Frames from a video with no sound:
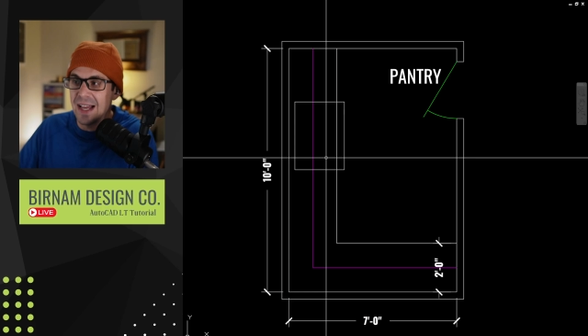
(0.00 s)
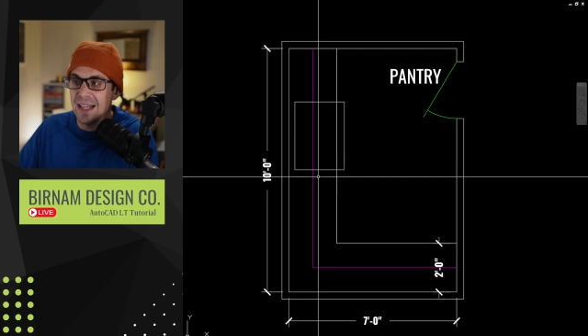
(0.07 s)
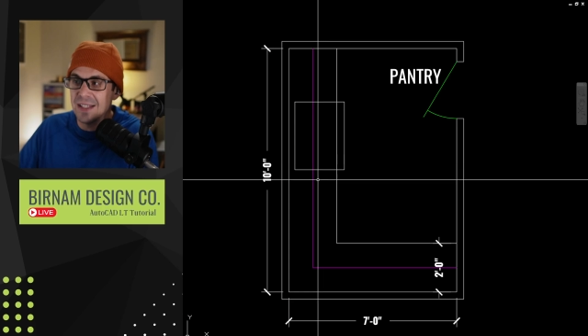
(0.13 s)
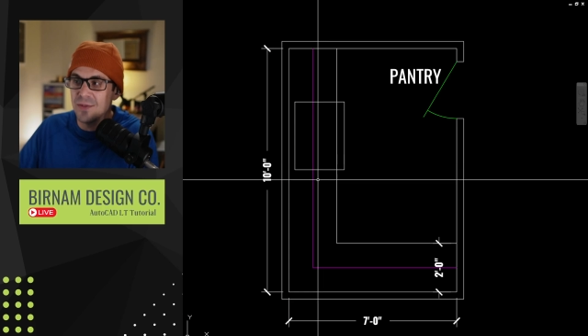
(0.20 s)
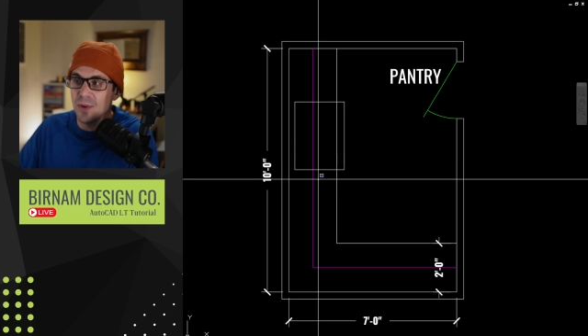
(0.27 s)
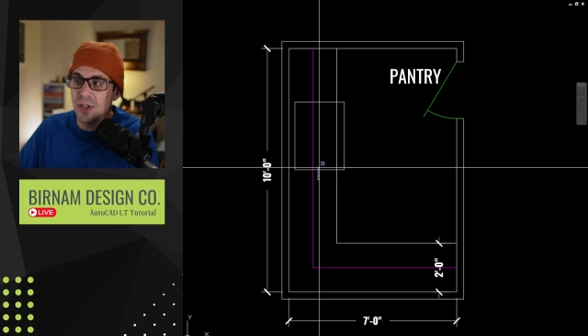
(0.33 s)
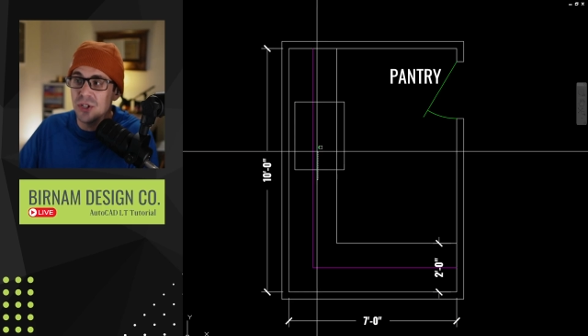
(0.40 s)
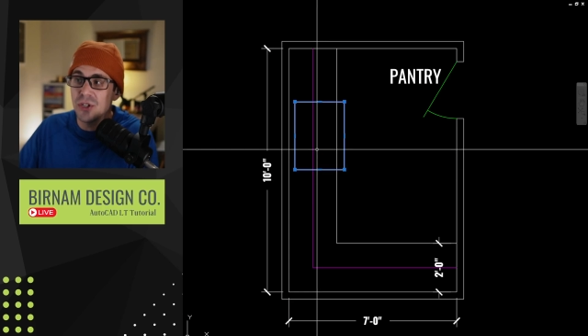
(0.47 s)
You
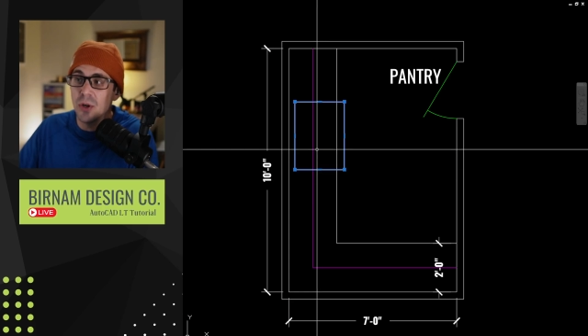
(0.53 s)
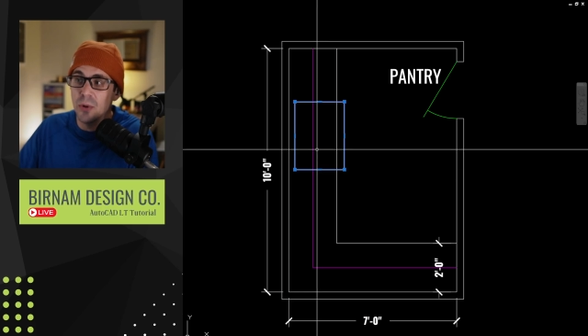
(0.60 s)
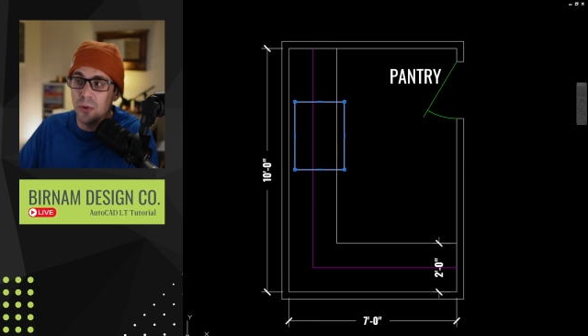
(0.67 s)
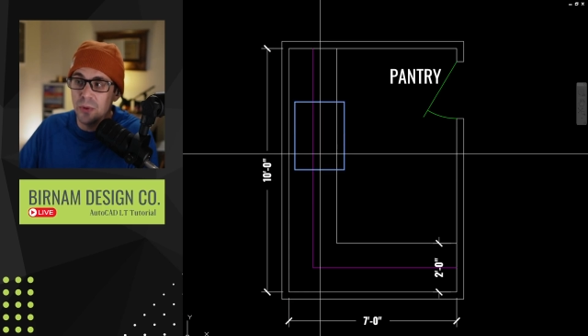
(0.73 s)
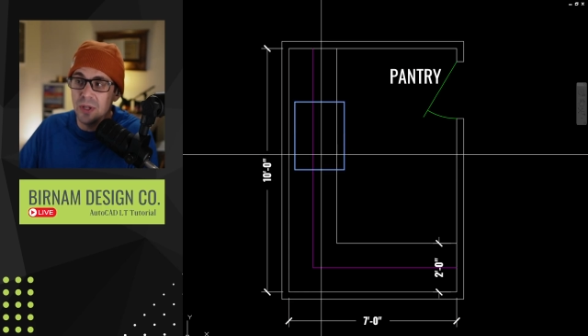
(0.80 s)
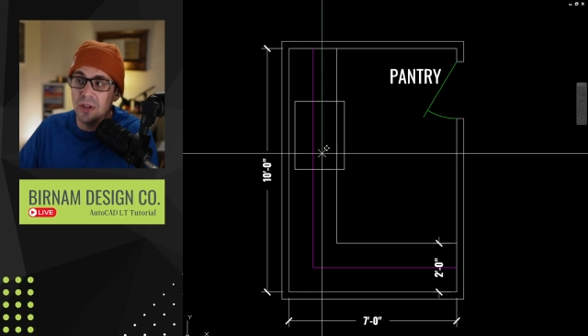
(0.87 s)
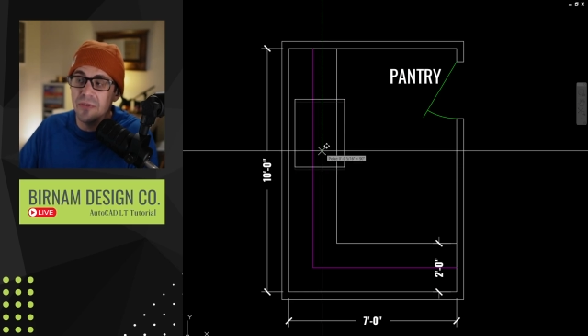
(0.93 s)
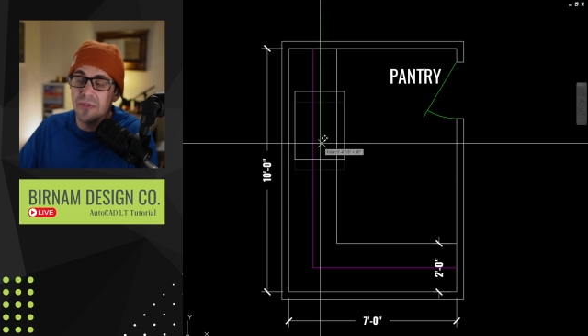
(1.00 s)
want to show a real
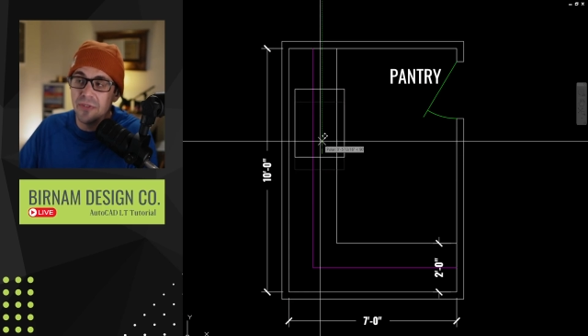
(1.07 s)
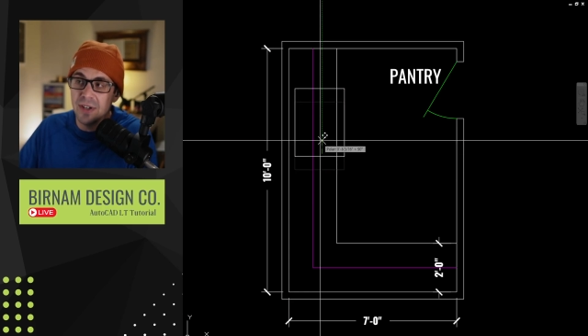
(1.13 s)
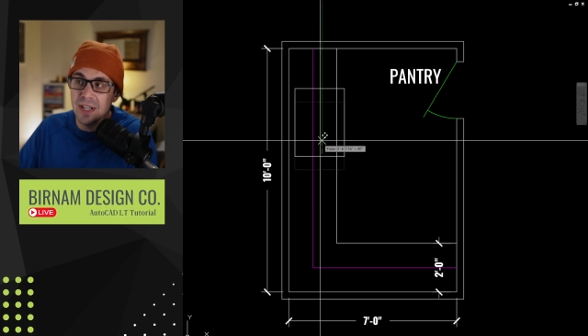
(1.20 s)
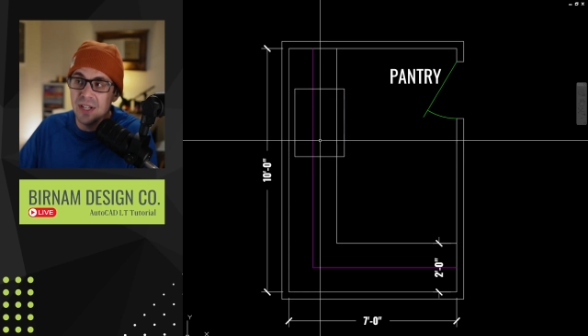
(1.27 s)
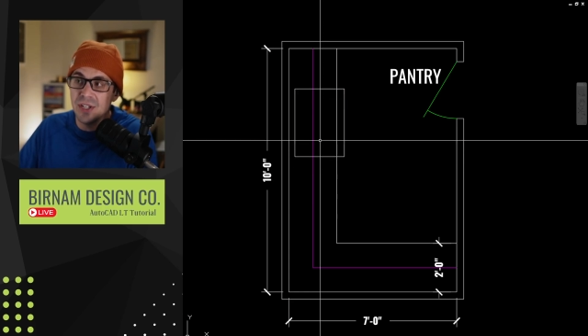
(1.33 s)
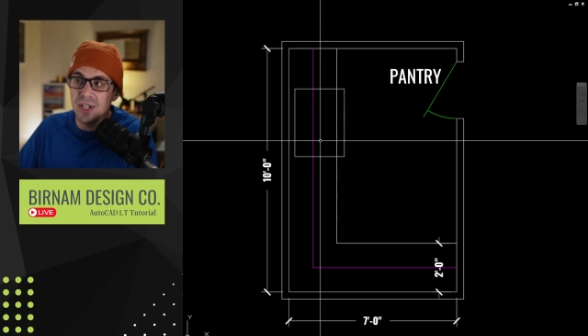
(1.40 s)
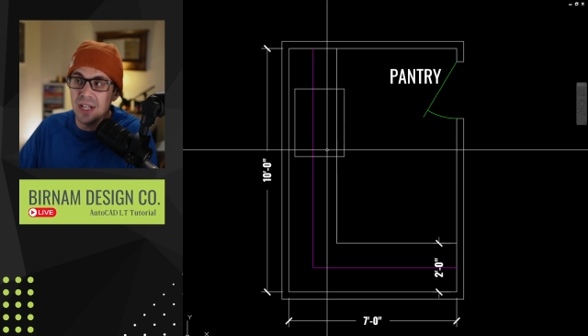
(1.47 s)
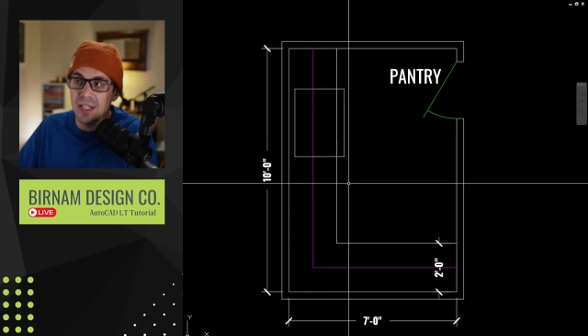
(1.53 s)
fridge
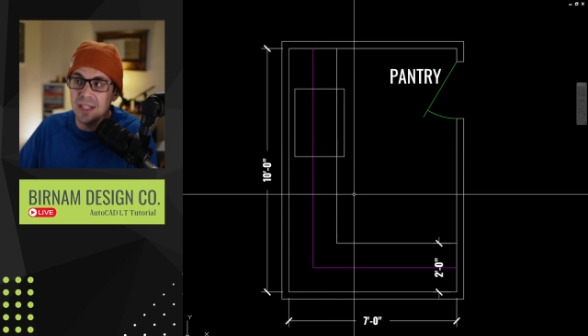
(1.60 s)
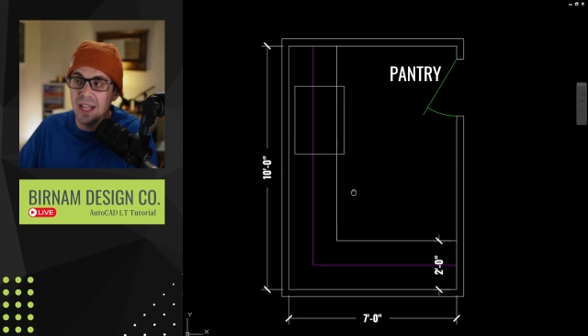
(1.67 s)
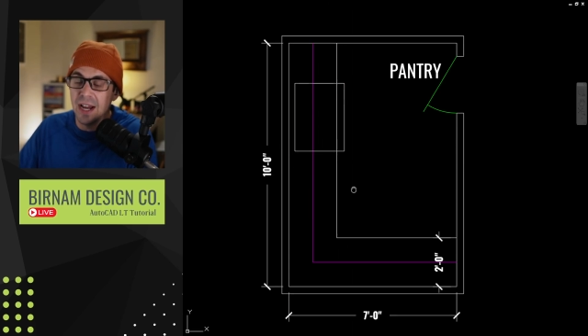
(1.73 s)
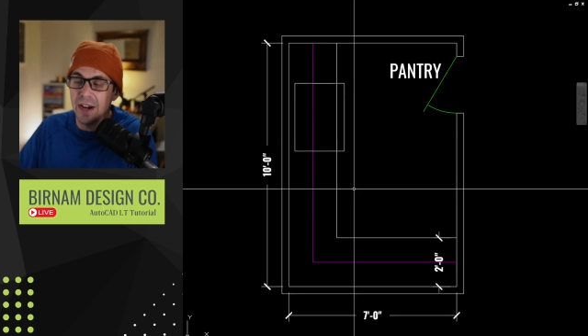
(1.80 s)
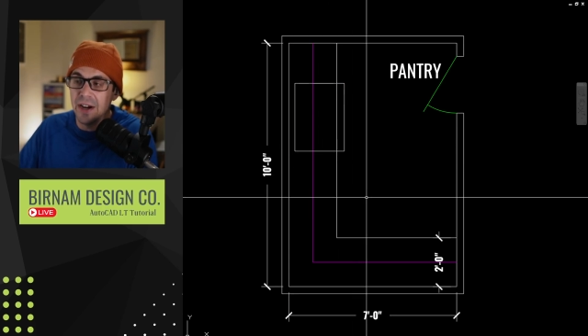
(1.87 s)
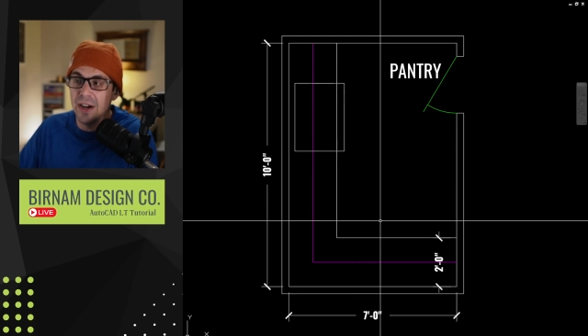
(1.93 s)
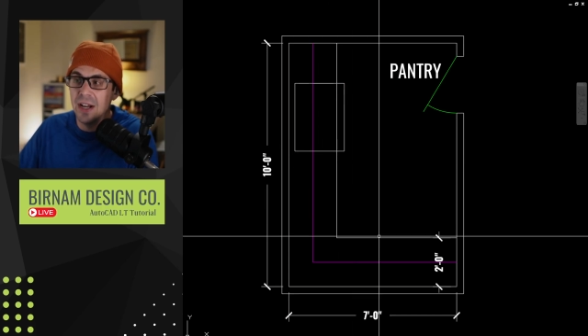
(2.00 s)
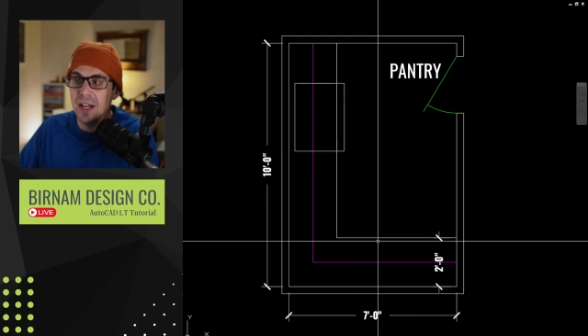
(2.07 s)
in there,